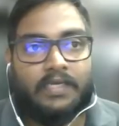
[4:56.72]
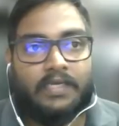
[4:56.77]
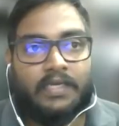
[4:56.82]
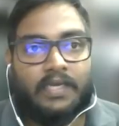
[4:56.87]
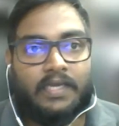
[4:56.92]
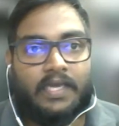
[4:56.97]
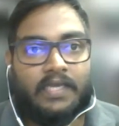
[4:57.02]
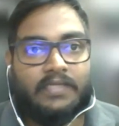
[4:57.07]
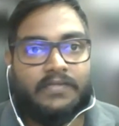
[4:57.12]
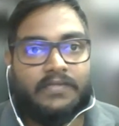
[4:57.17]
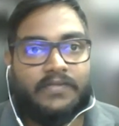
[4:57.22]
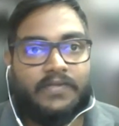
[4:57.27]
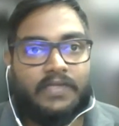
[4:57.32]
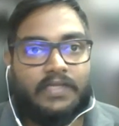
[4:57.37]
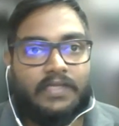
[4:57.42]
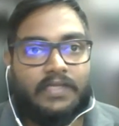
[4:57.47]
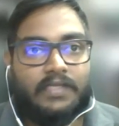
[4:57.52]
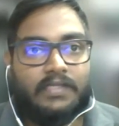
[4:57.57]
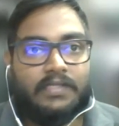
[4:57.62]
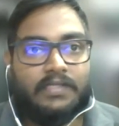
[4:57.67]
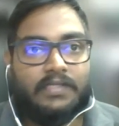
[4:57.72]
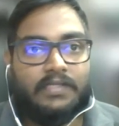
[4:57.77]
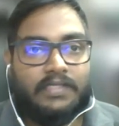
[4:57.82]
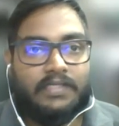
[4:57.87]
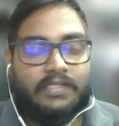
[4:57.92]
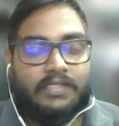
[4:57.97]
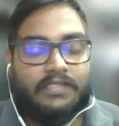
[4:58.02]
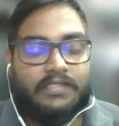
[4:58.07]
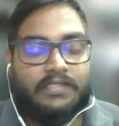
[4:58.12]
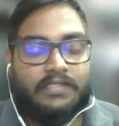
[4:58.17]
uh, actually the
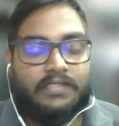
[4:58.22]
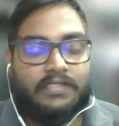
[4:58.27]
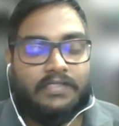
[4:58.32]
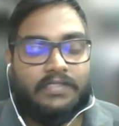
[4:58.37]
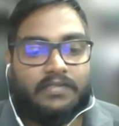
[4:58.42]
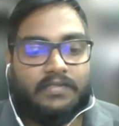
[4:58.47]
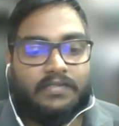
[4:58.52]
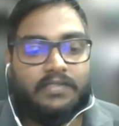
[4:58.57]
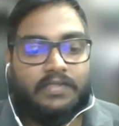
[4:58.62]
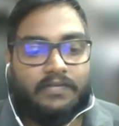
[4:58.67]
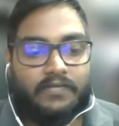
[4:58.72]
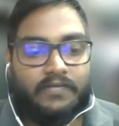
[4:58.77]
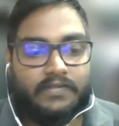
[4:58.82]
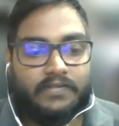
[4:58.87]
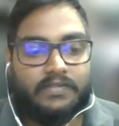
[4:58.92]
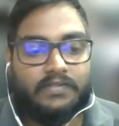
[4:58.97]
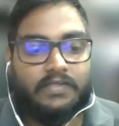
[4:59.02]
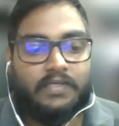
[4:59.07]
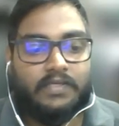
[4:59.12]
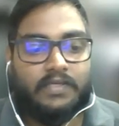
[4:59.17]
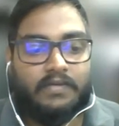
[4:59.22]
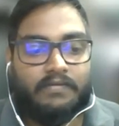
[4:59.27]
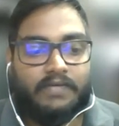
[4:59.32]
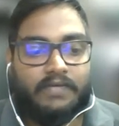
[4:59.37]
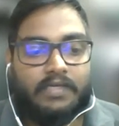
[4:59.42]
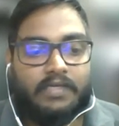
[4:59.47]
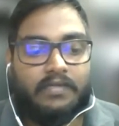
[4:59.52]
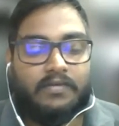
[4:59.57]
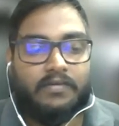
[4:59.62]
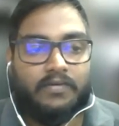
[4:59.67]
teaching methodology was uh,
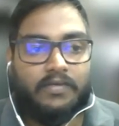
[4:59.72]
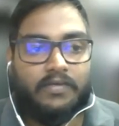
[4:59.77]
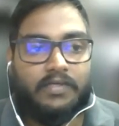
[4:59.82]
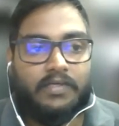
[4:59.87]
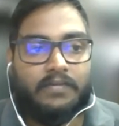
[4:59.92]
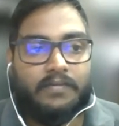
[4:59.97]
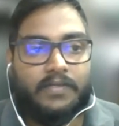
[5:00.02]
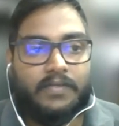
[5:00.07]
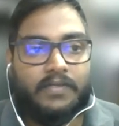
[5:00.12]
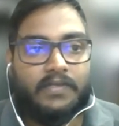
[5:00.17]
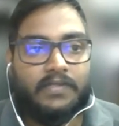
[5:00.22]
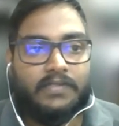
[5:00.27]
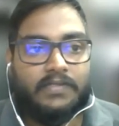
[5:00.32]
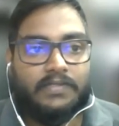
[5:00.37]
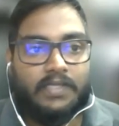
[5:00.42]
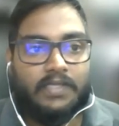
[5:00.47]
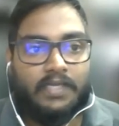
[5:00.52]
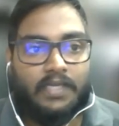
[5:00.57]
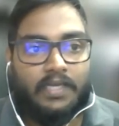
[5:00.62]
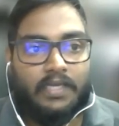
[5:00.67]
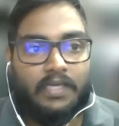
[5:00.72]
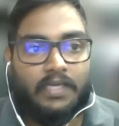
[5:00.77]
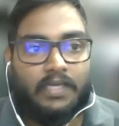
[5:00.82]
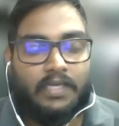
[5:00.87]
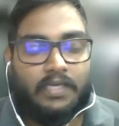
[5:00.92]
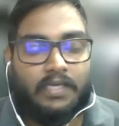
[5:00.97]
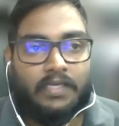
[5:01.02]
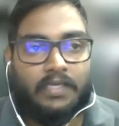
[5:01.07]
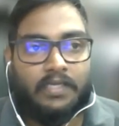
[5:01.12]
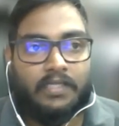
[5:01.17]
really good because
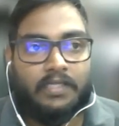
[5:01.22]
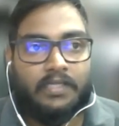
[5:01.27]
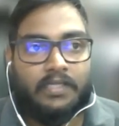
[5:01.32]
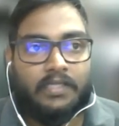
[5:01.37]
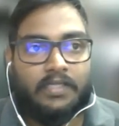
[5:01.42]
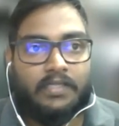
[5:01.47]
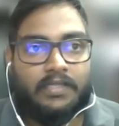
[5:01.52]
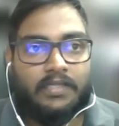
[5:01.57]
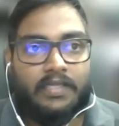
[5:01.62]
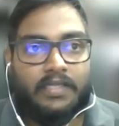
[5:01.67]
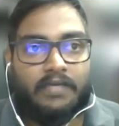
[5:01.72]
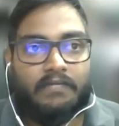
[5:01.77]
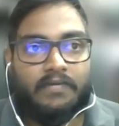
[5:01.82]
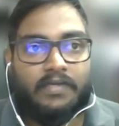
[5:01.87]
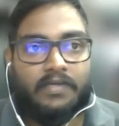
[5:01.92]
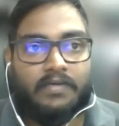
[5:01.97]
uh, they were